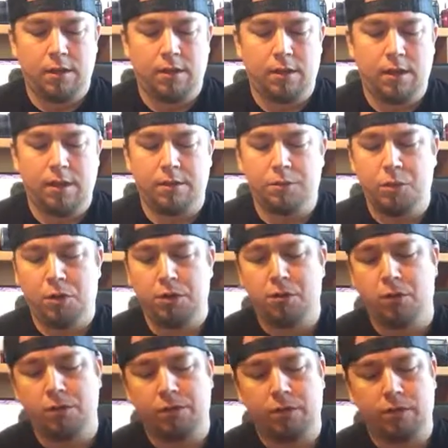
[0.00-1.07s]
Yeah, pretty
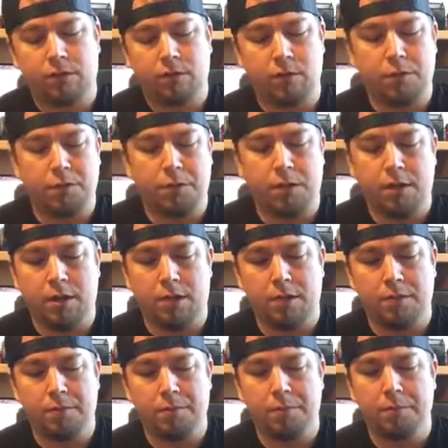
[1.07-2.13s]
cool system.
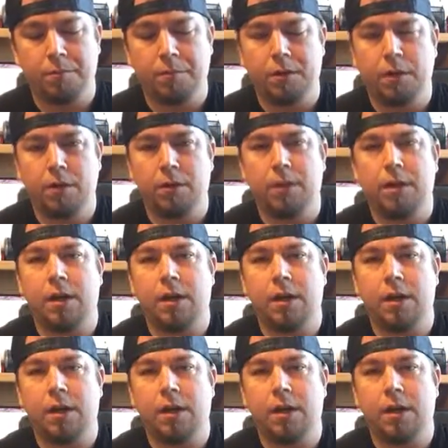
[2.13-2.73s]
You